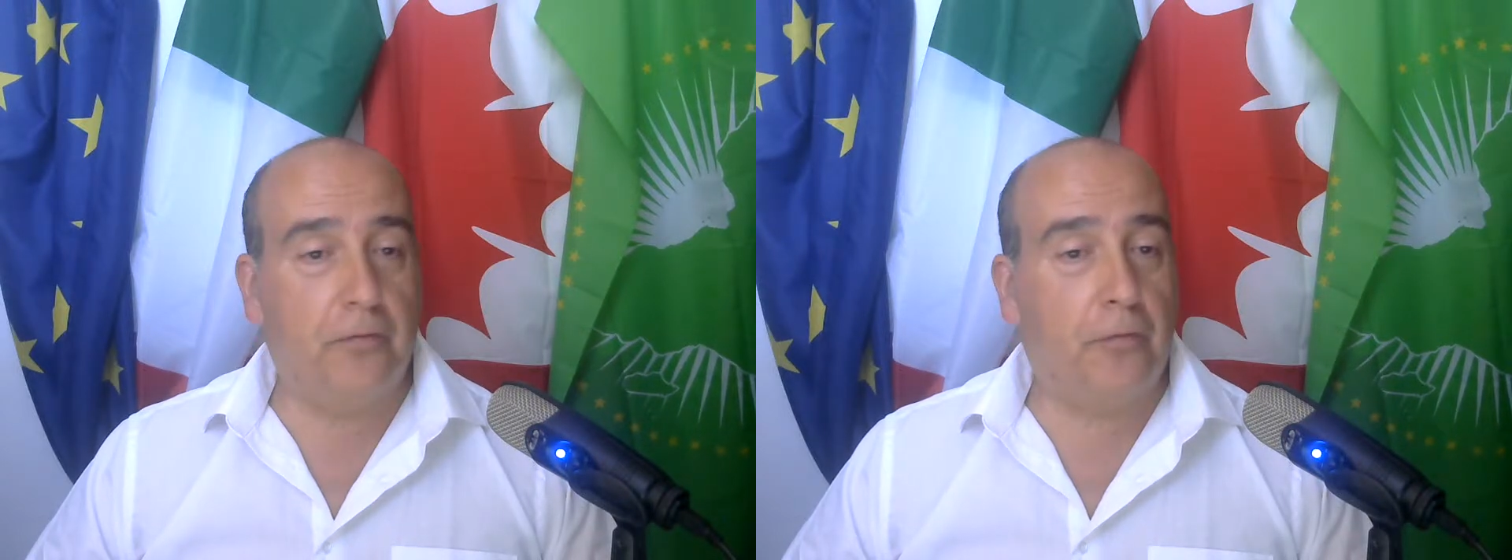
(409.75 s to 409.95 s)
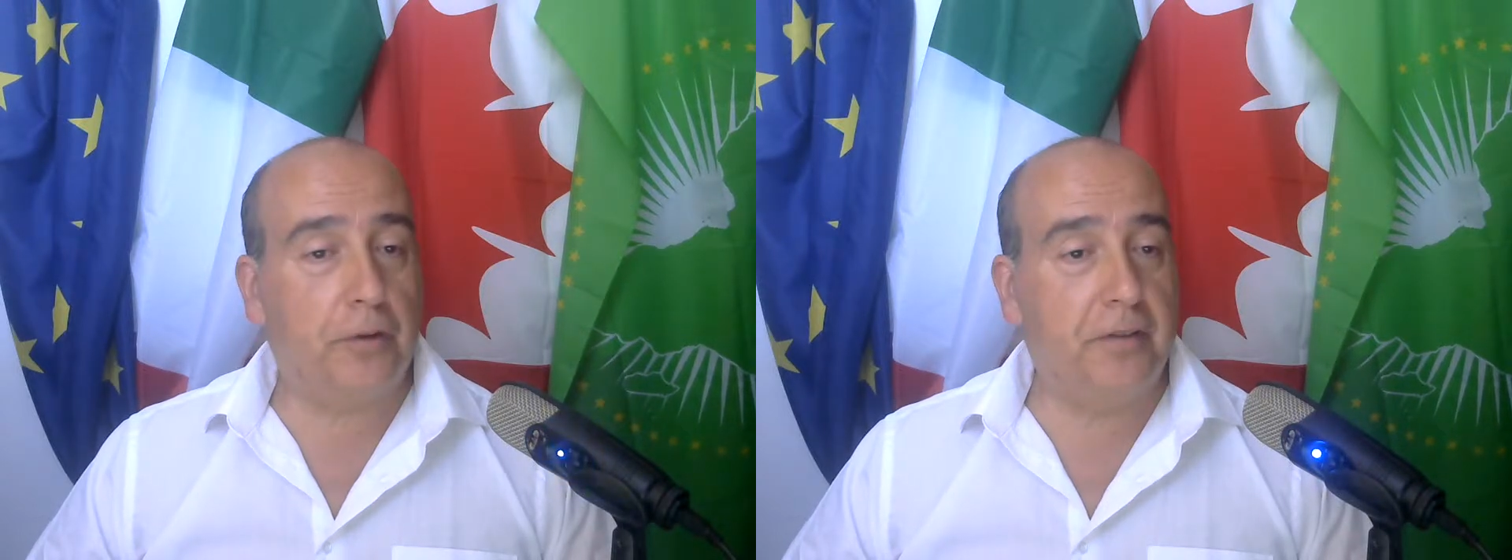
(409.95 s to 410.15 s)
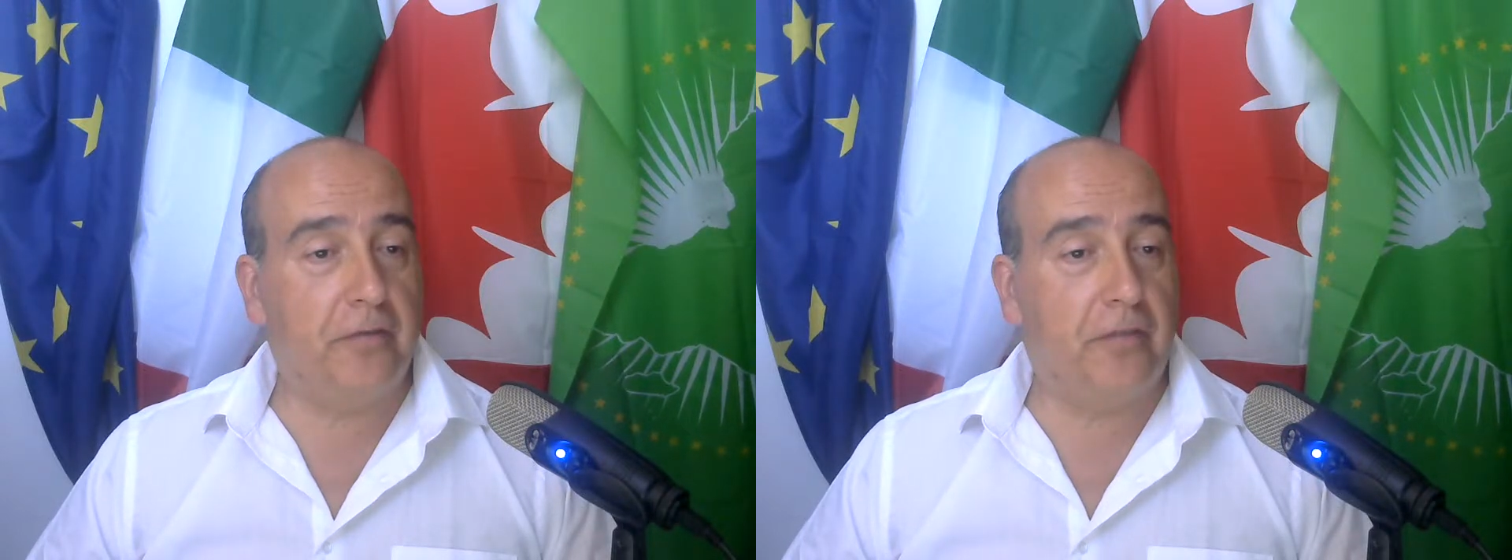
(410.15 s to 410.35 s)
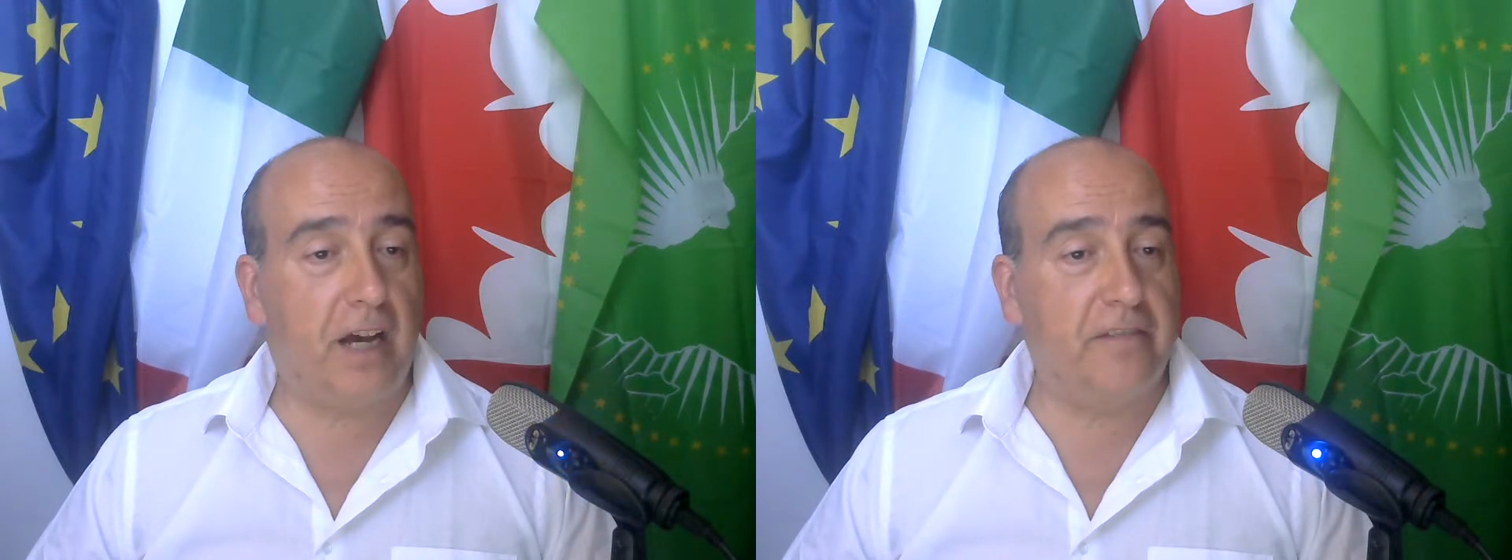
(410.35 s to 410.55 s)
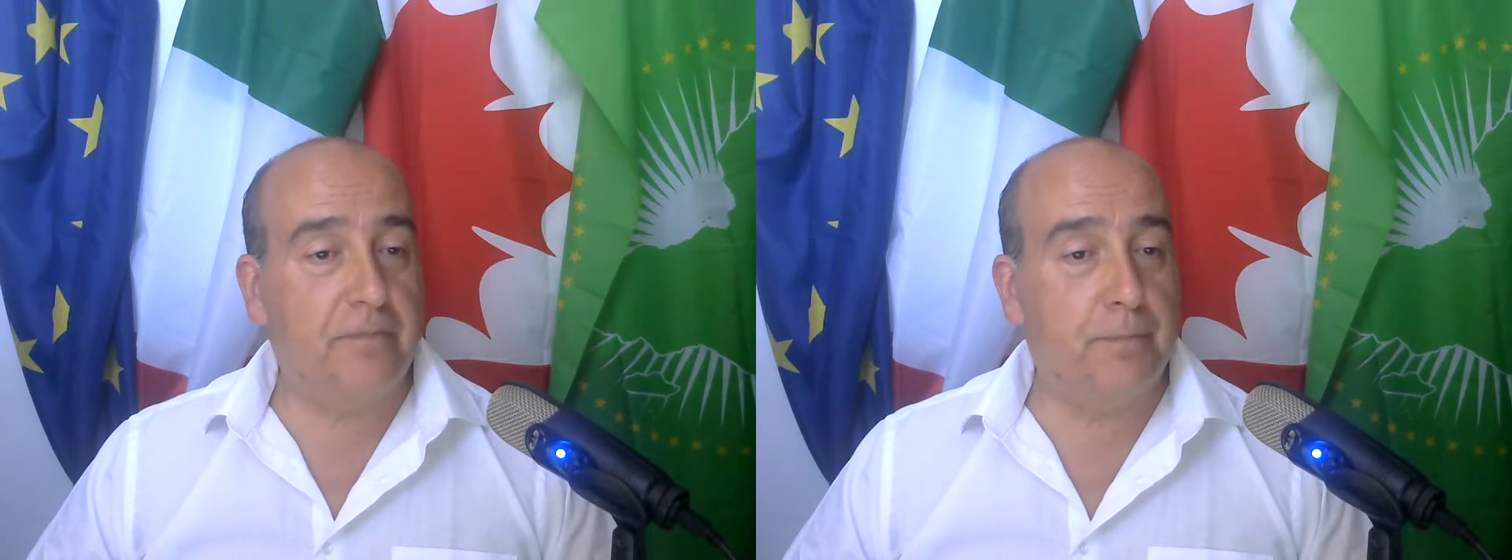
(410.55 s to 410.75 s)

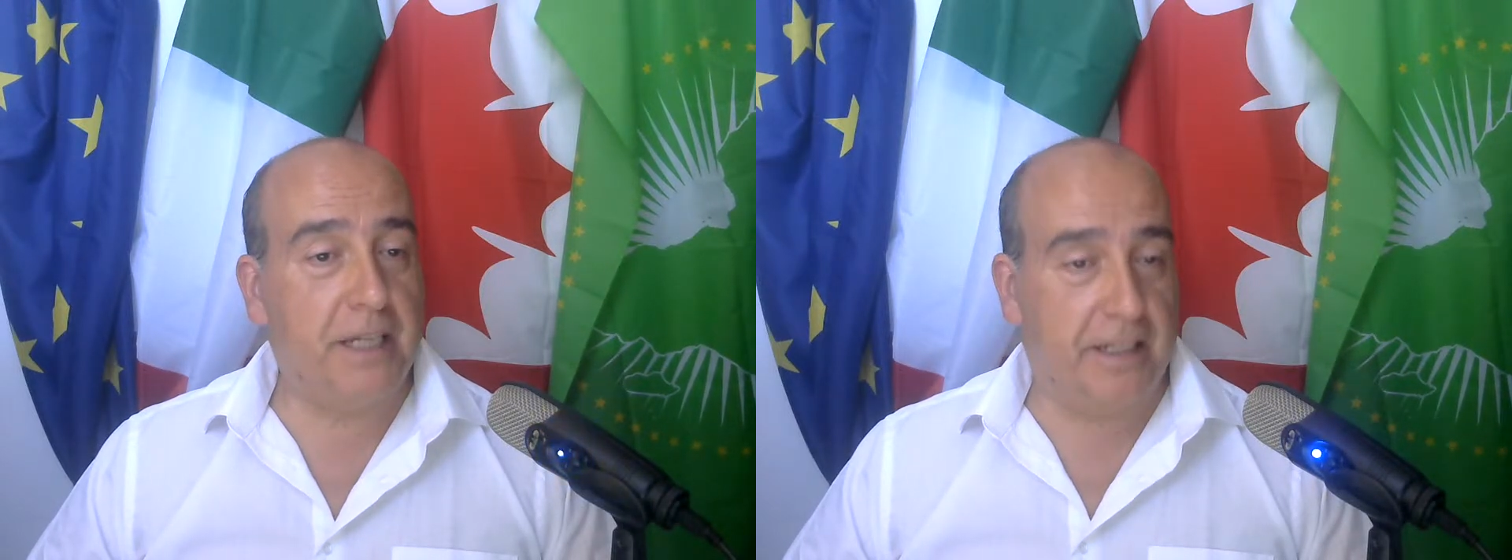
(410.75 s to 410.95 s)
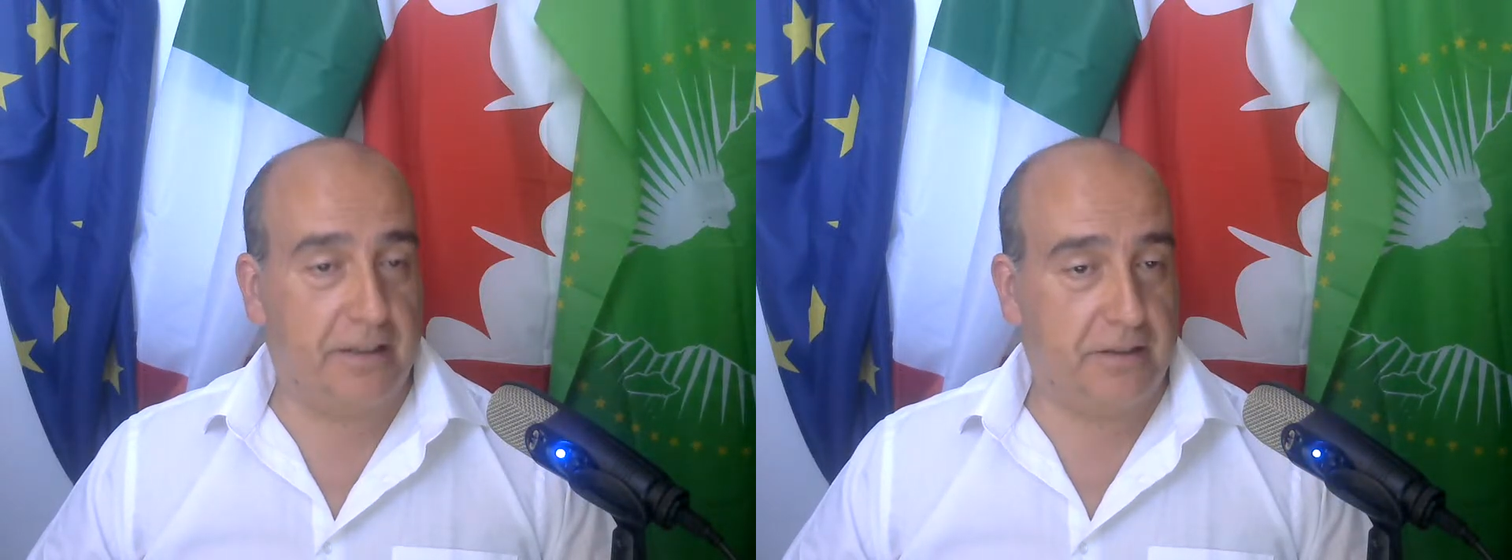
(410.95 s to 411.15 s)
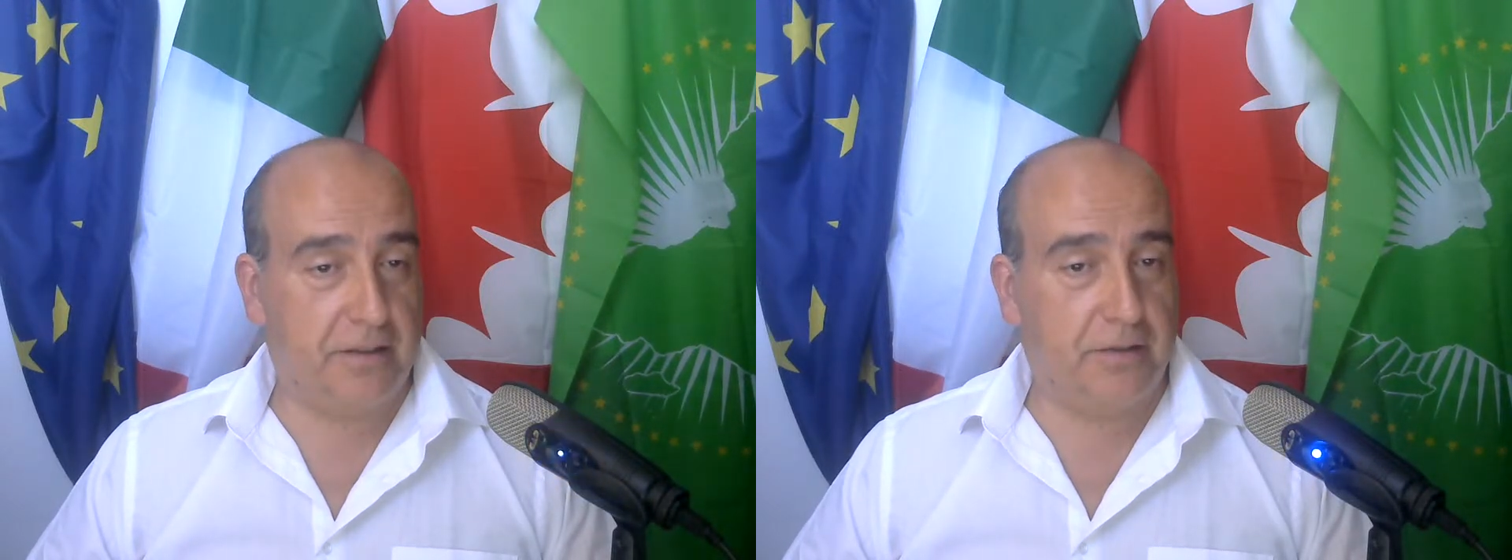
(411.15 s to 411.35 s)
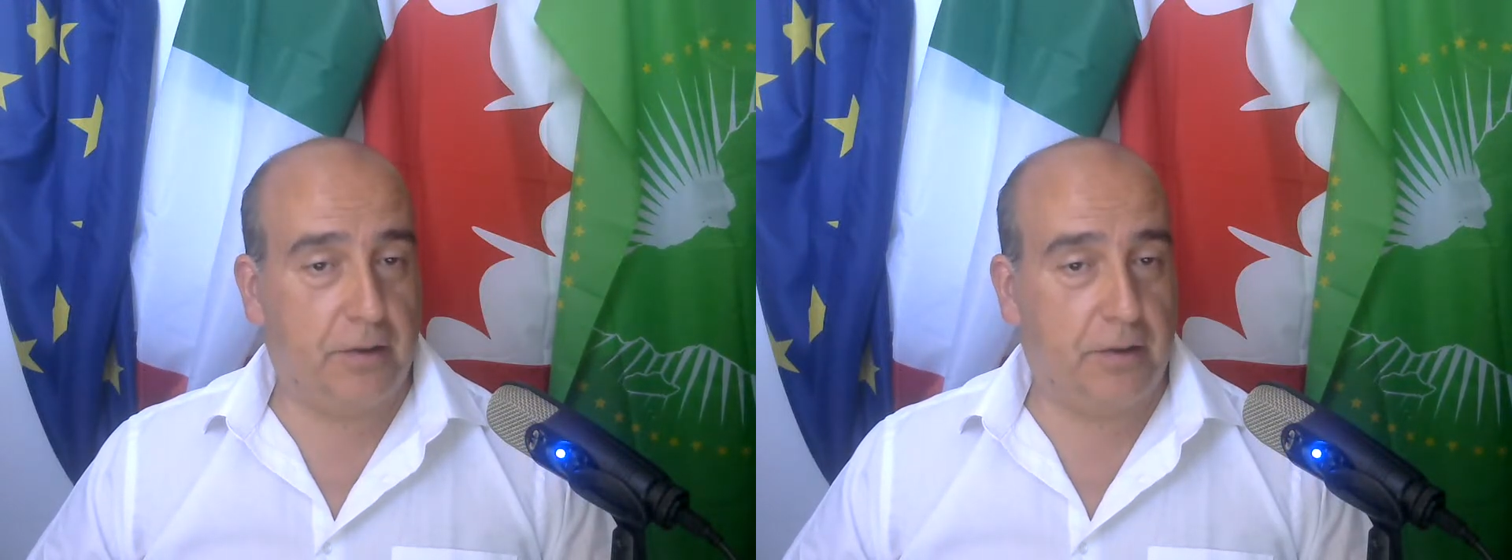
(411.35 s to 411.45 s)
45 minutes.